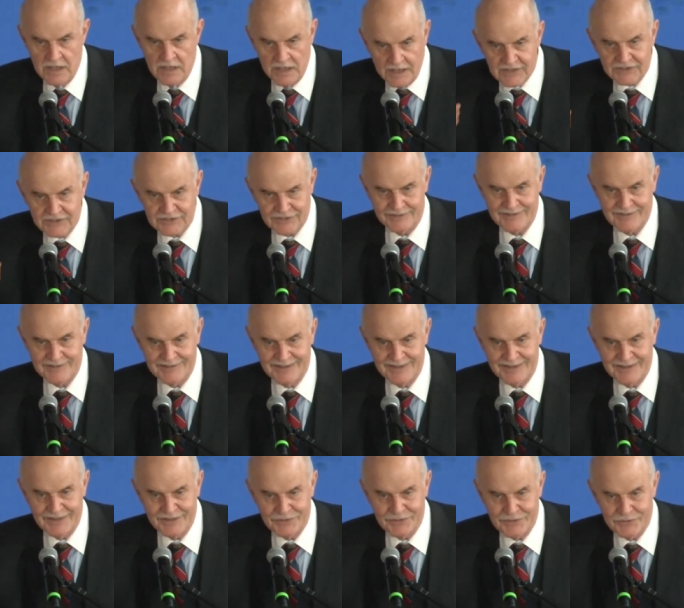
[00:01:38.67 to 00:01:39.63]
is
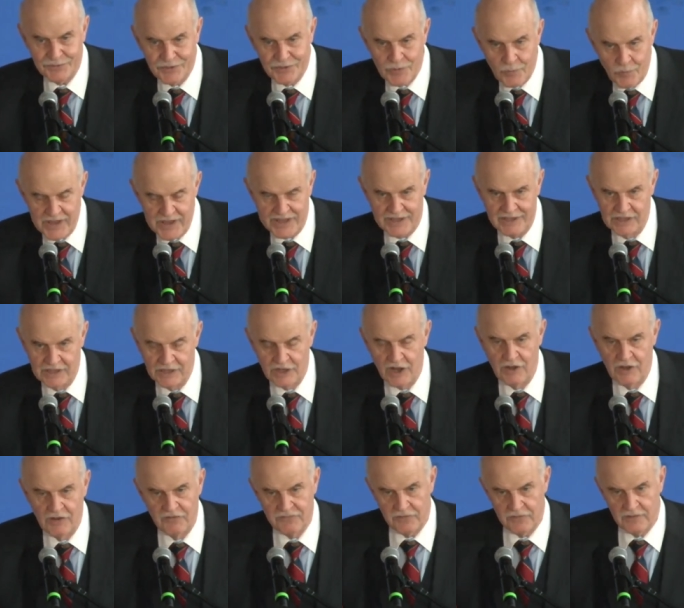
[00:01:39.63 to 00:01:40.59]
through the
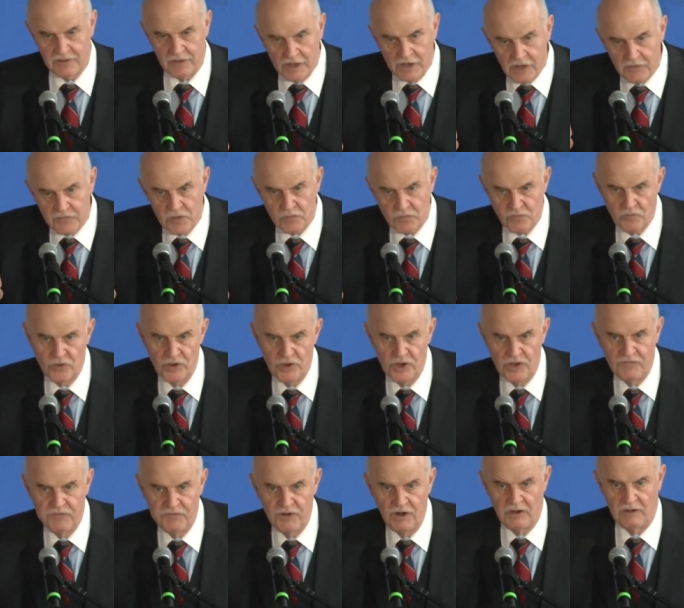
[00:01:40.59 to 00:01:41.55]
weakening of, of the
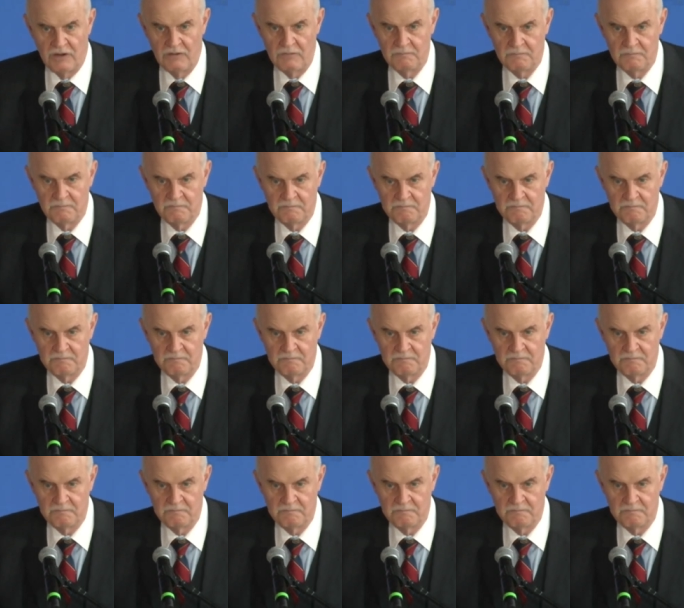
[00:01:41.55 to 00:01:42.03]
rule of law.